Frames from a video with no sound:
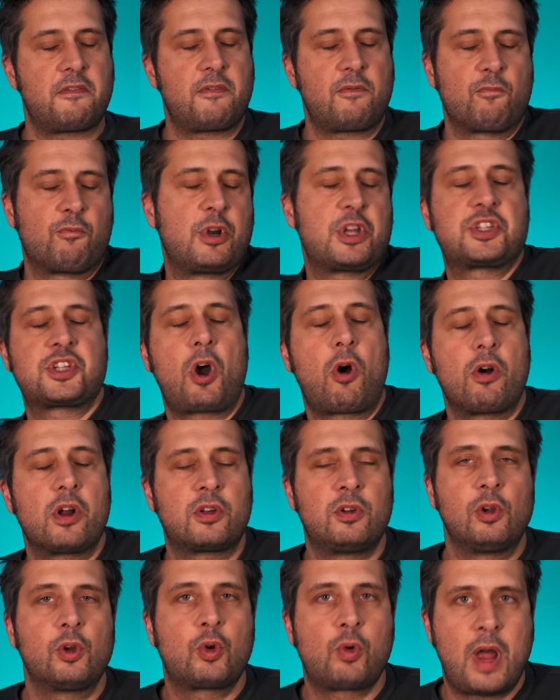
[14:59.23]

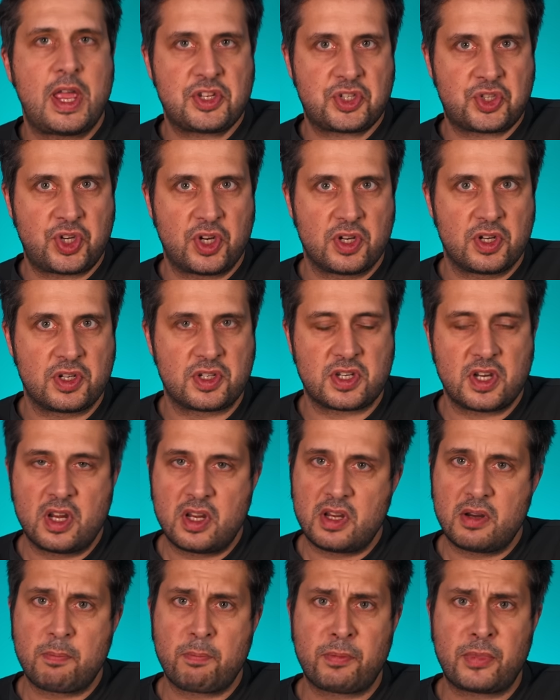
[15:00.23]
rhetorical questions
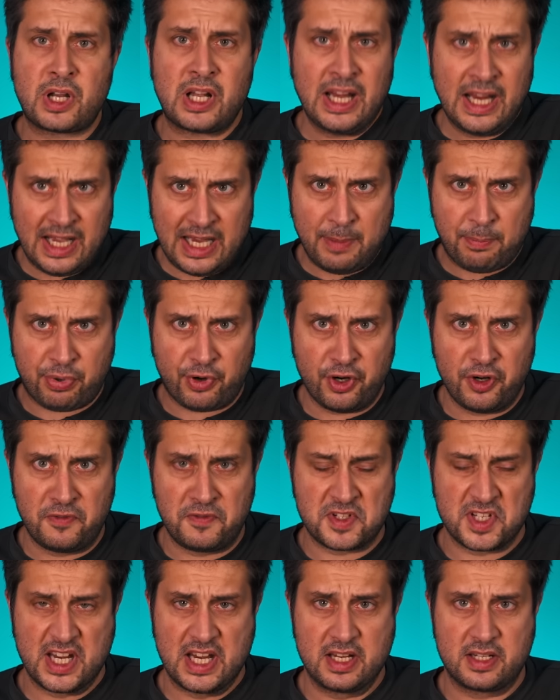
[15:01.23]
clearly
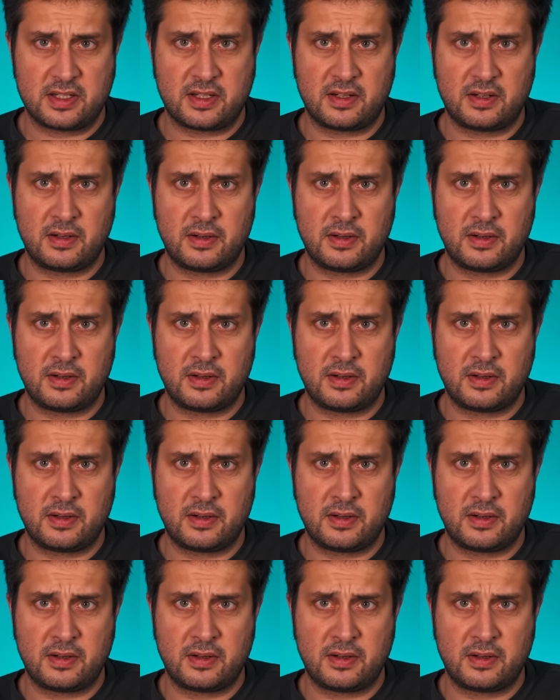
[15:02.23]
proves it.